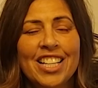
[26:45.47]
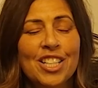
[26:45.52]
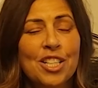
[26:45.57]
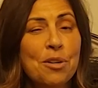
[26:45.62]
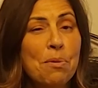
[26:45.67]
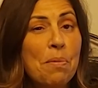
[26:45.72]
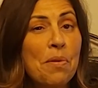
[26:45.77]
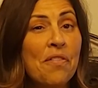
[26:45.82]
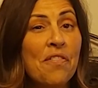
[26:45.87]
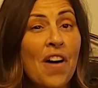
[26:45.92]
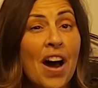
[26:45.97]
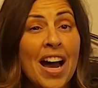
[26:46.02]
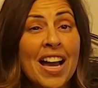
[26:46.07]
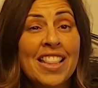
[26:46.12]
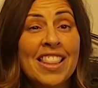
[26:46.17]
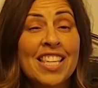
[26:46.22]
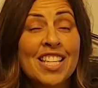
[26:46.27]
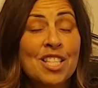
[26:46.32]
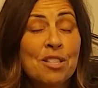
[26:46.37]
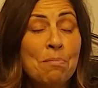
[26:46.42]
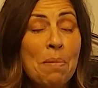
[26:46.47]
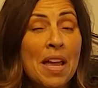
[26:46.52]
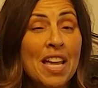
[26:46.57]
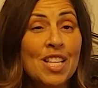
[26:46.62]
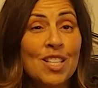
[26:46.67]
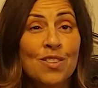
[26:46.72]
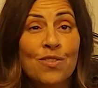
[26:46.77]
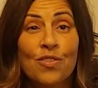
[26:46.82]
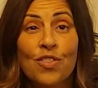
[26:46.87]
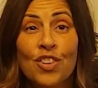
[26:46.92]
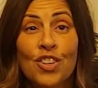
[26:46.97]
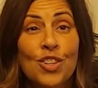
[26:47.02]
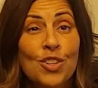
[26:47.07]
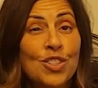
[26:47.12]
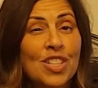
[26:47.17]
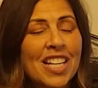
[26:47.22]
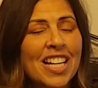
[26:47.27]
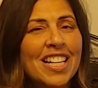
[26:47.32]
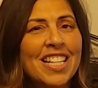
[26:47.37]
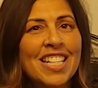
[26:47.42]
to provide the space for you
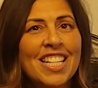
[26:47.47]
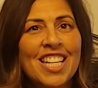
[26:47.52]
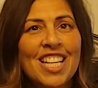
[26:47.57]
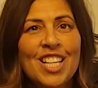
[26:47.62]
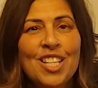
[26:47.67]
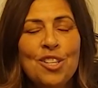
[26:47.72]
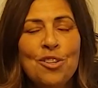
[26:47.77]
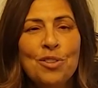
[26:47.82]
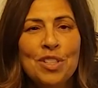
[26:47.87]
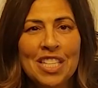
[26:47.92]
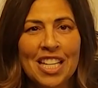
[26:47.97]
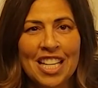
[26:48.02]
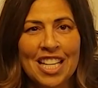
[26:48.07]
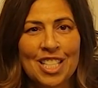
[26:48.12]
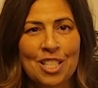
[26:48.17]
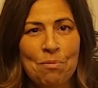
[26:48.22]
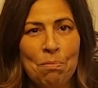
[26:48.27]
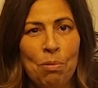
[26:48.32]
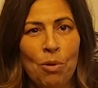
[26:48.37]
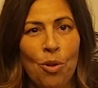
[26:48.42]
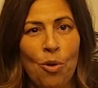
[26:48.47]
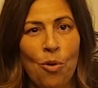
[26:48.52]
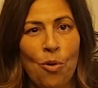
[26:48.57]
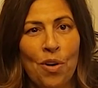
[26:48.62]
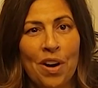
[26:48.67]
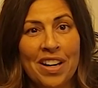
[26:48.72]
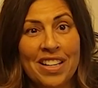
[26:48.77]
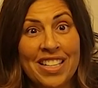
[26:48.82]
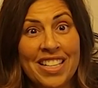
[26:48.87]
to continue to explore,